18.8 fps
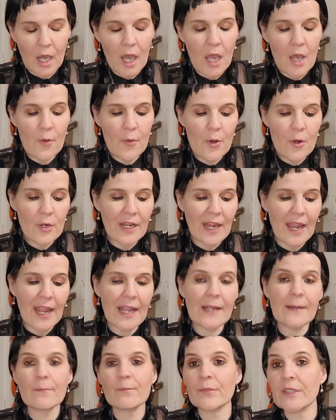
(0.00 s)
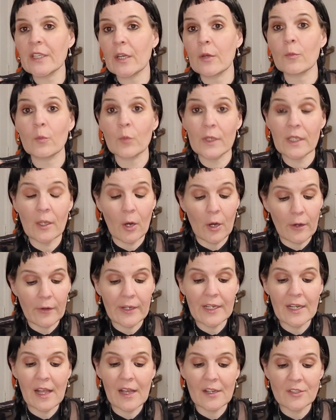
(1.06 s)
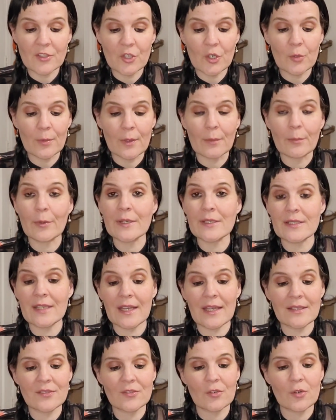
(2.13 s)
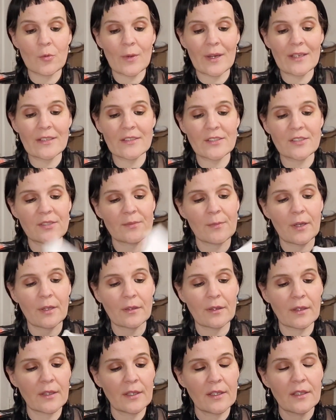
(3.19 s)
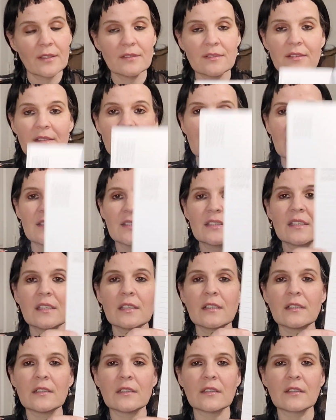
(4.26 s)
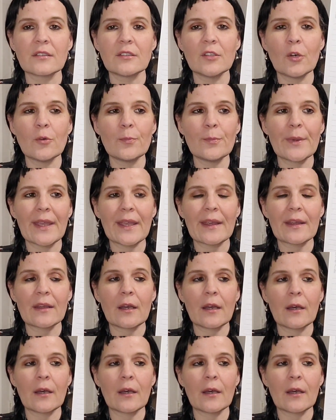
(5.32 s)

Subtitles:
Oh, okay. You know, we are in October, Breast Cancer Awareness Month. Nice little notebook.